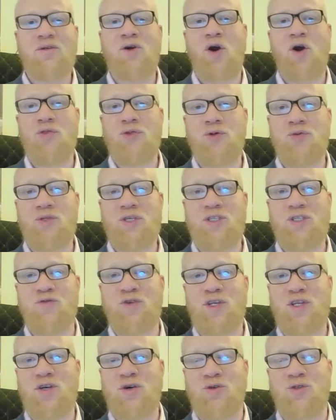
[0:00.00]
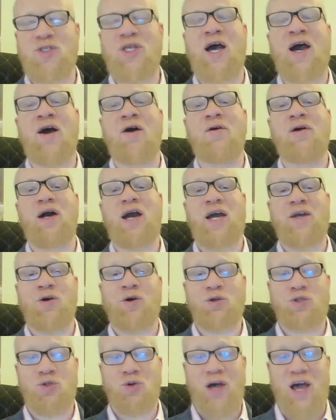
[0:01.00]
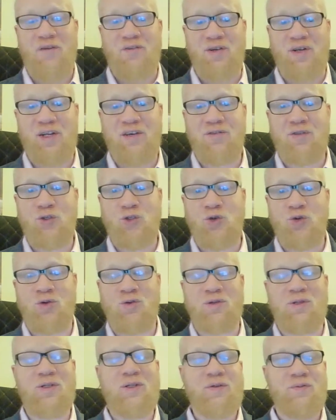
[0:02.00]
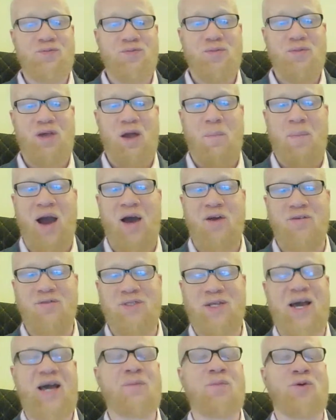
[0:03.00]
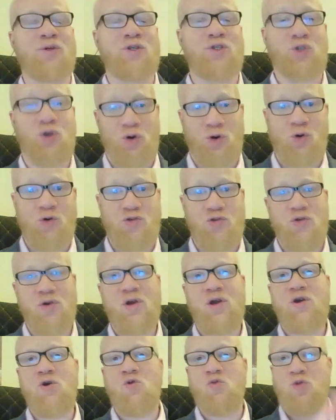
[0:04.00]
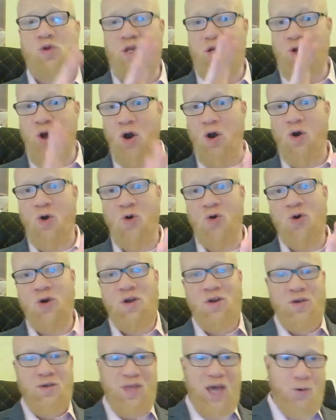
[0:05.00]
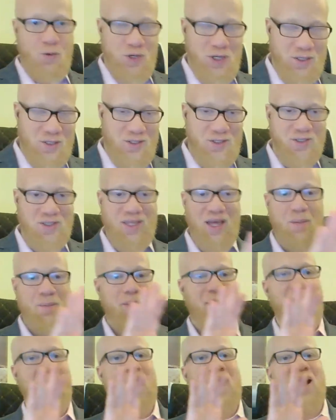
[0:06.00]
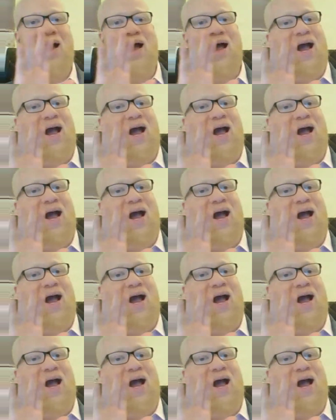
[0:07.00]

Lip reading: gone through these videos now and also having lived a certain amount of time on this earth, we know that we can step